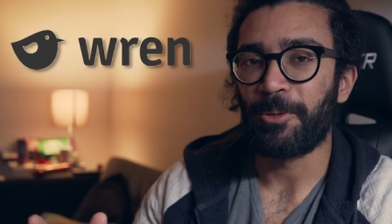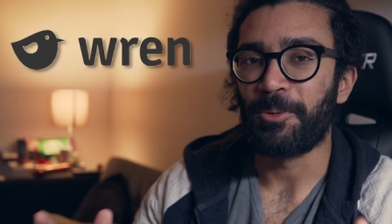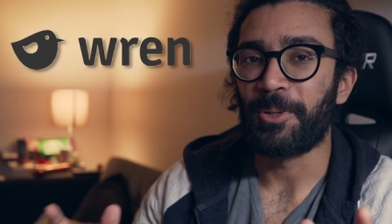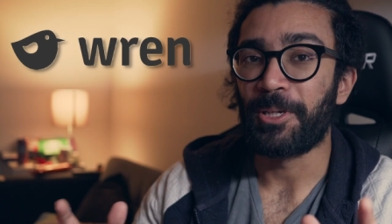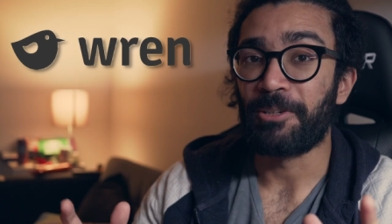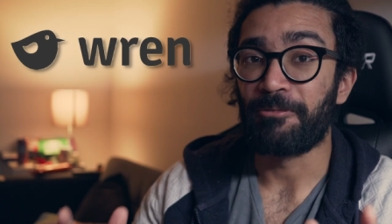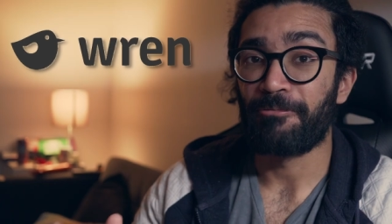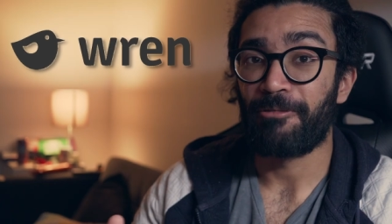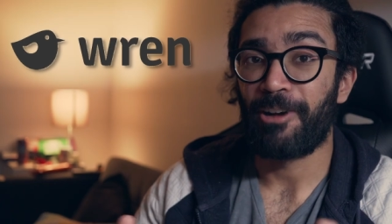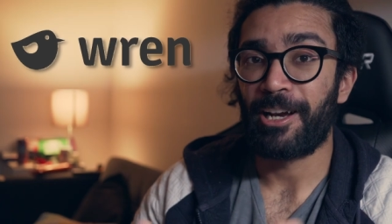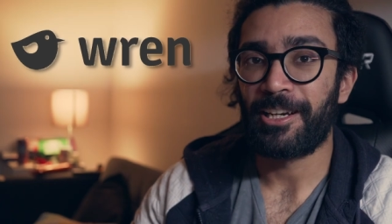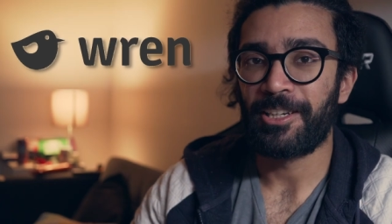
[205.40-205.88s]

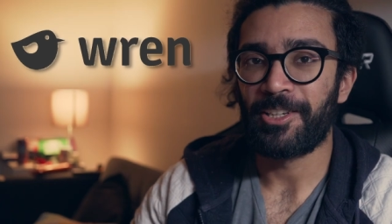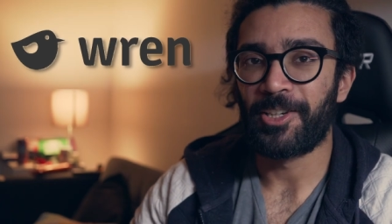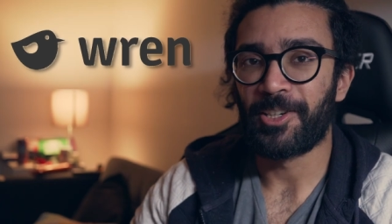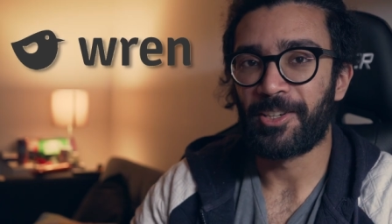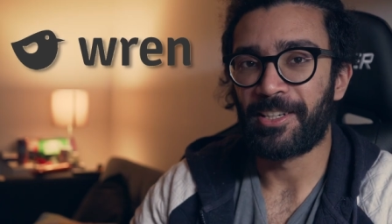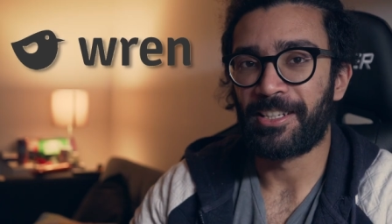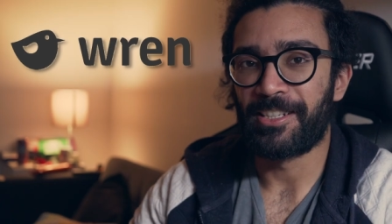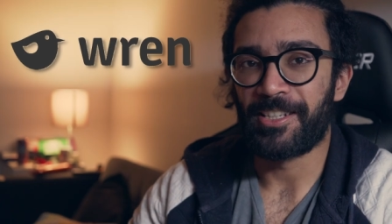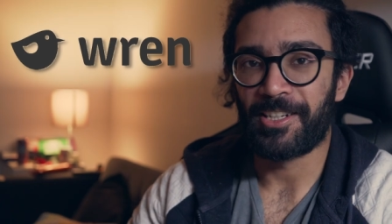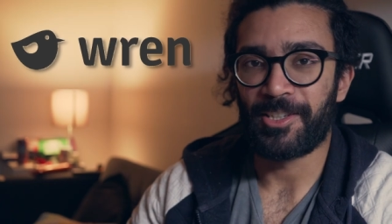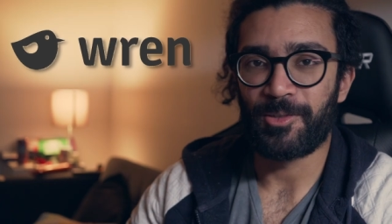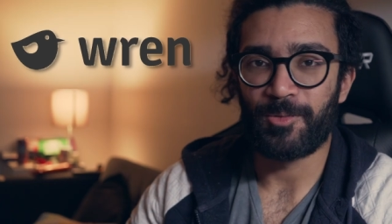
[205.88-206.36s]
when Ren got
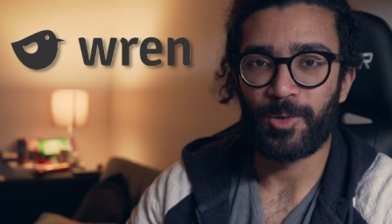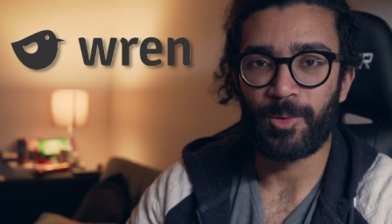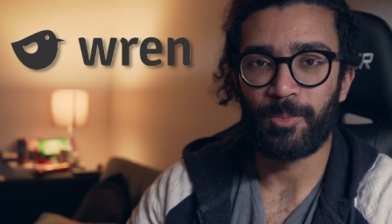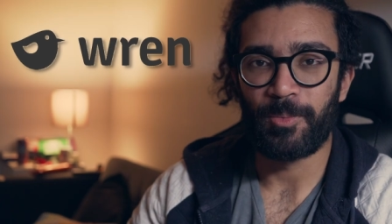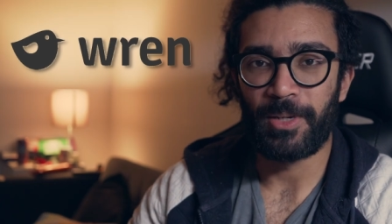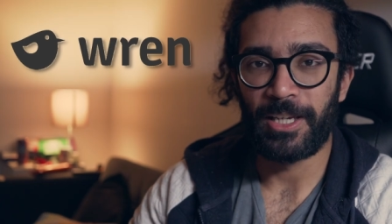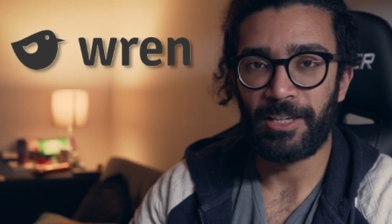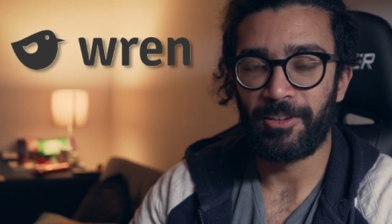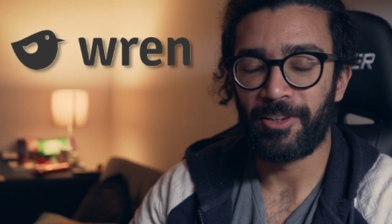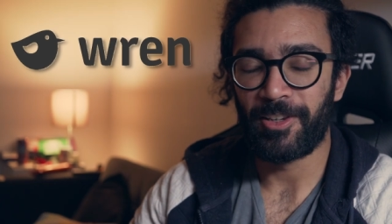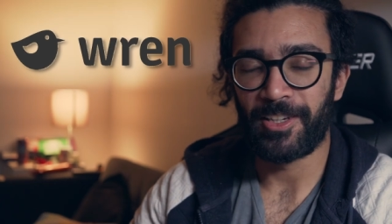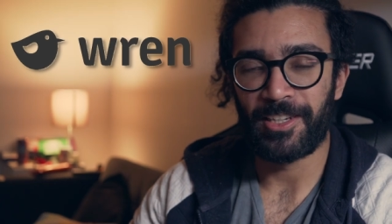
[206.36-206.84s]
in touch with
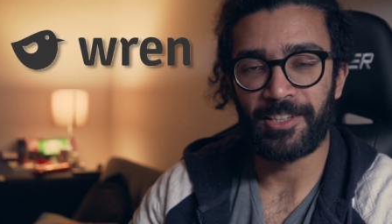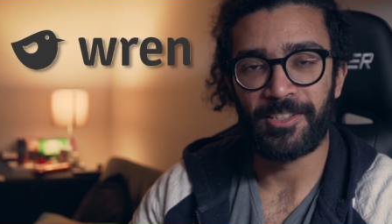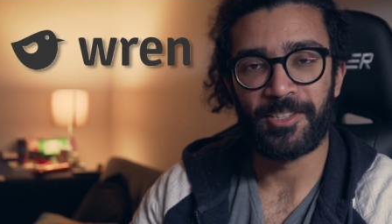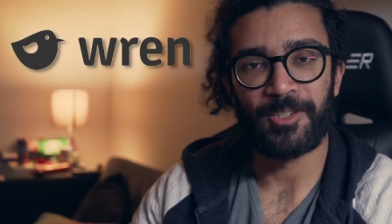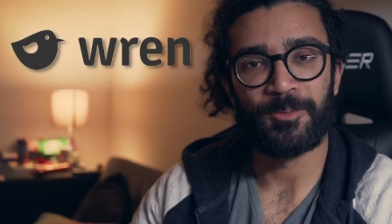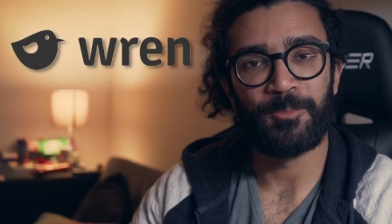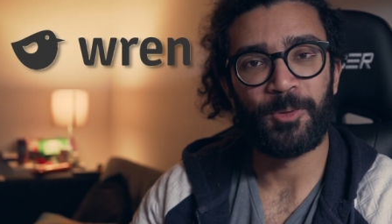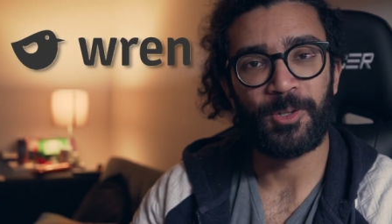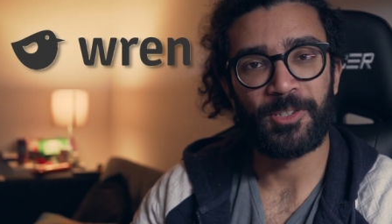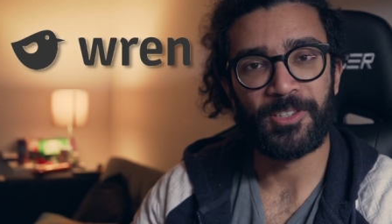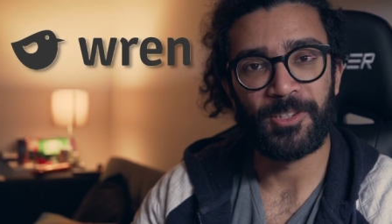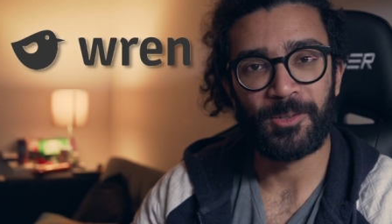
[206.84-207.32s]
me looking to
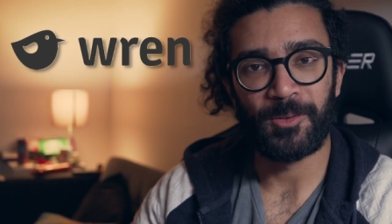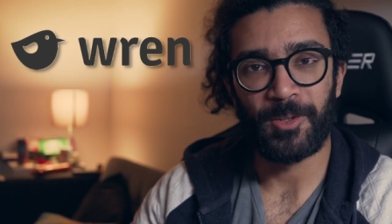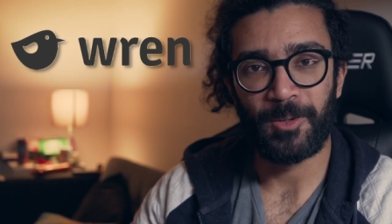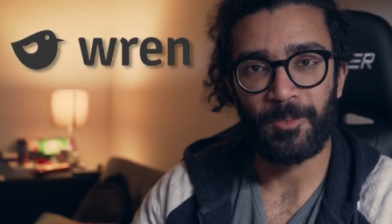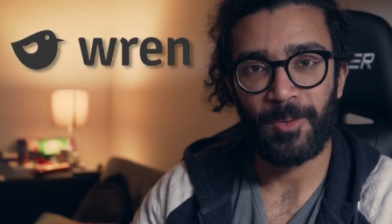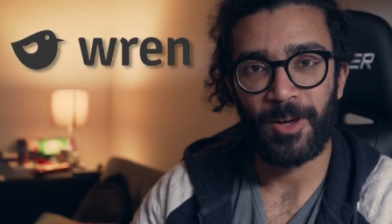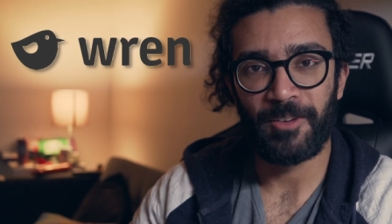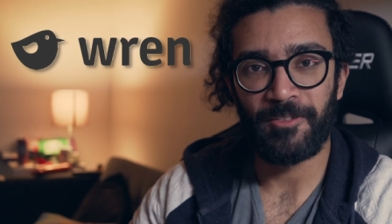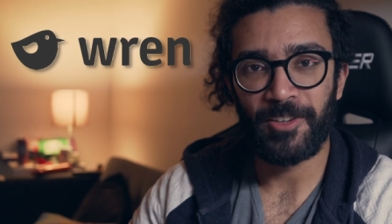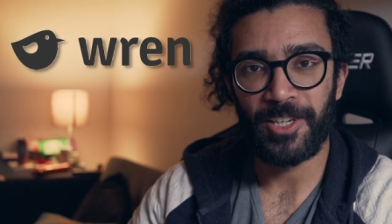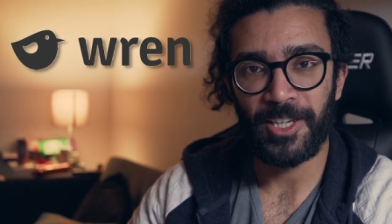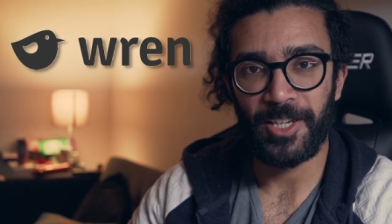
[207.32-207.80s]
sponsor one of
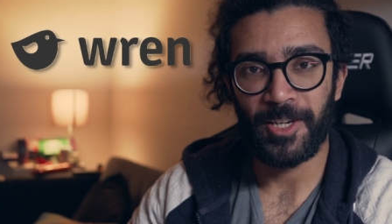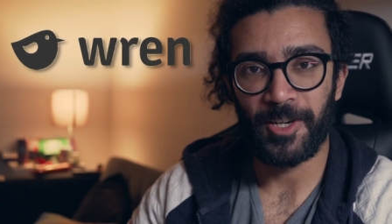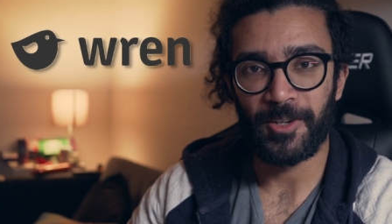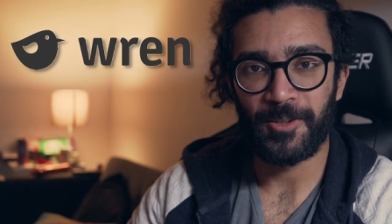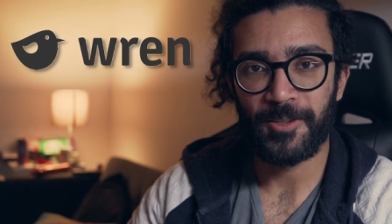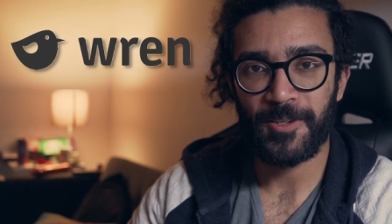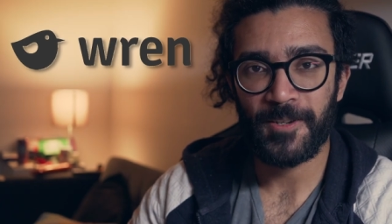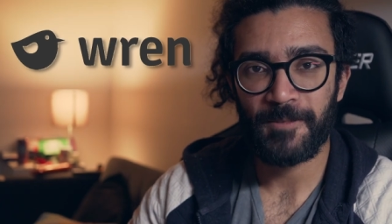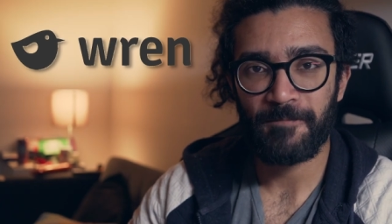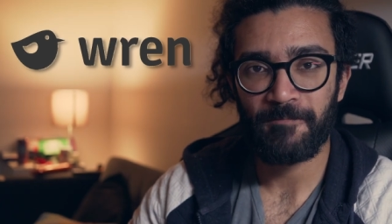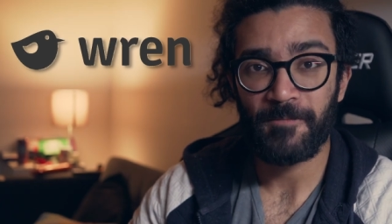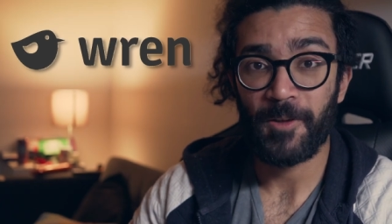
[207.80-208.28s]
my
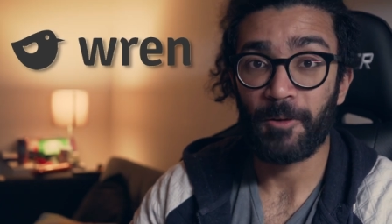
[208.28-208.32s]
videos.